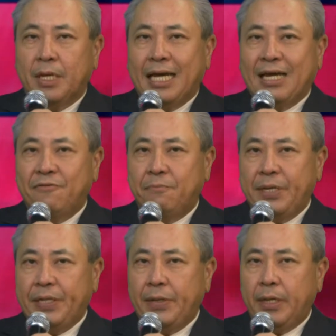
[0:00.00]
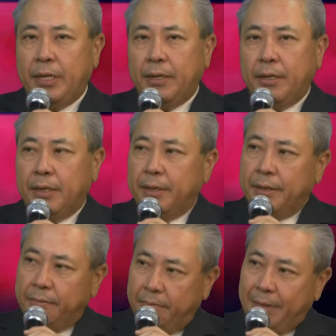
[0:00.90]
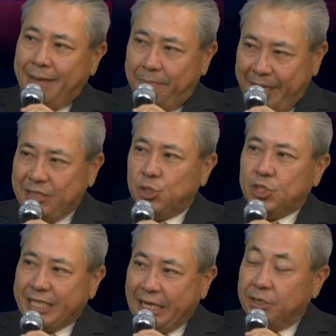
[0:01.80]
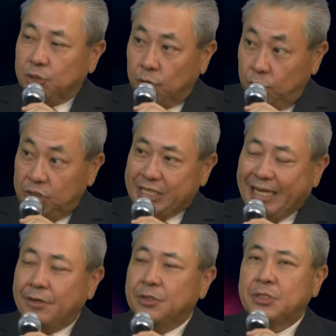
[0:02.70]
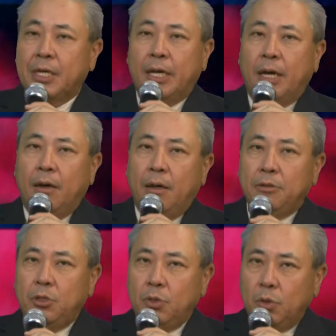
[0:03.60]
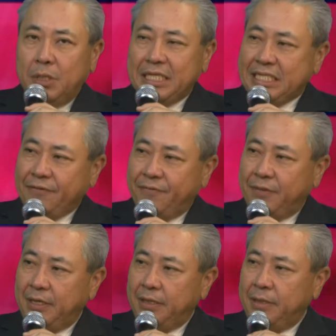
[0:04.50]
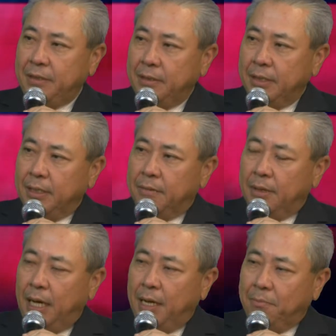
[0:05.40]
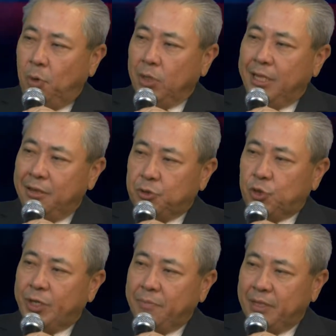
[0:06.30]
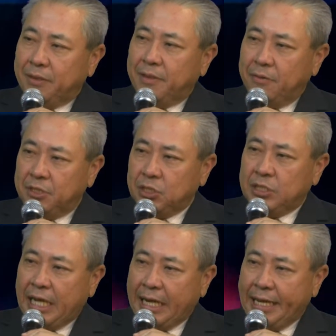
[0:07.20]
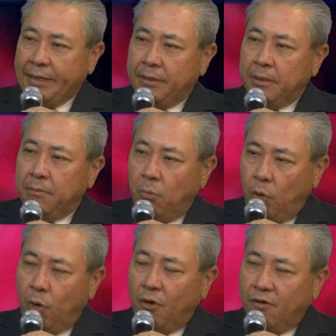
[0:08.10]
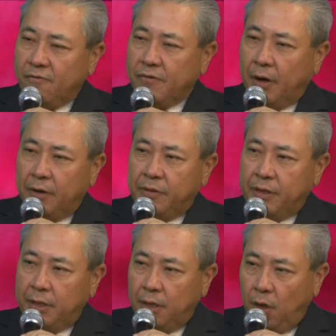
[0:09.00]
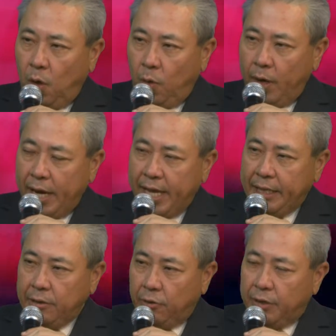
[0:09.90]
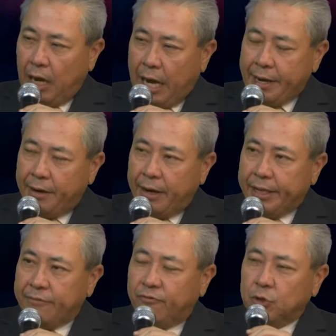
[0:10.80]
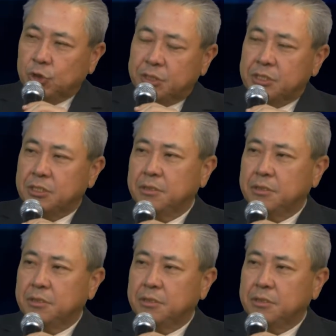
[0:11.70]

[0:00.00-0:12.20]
have been major sellers or good sellers, do you notice if the model trim that they're selling more of are the lower end or the higher end versions?